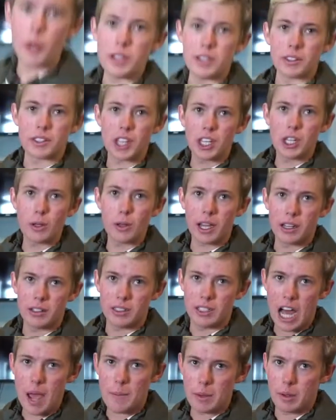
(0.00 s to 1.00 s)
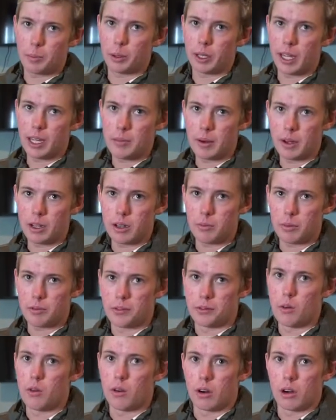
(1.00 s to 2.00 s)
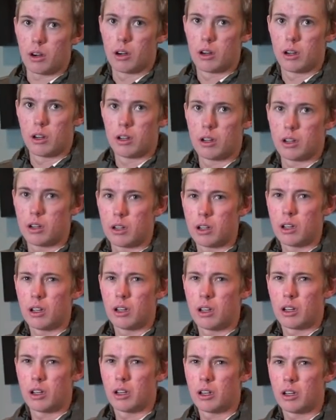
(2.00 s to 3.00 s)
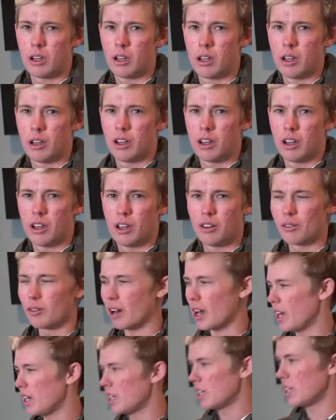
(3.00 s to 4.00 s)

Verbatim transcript: wouldn't send you like a diamond play button before. You, I don't, I mean, I don't think right?